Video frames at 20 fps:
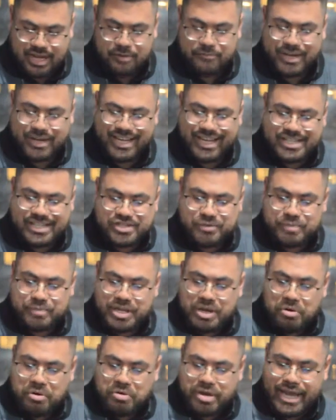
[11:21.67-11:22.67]
And we need to
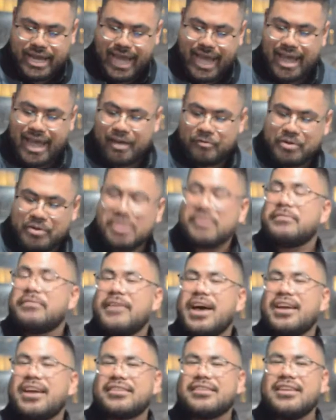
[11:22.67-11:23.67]
be okay with the
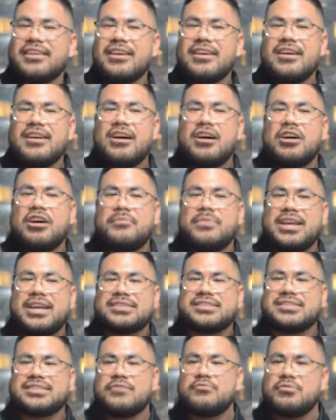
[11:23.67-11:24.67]
fact um, that
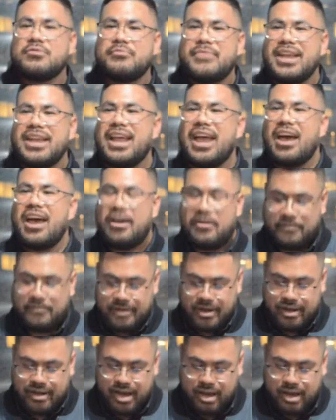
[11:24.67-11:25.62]
someone may have, eh,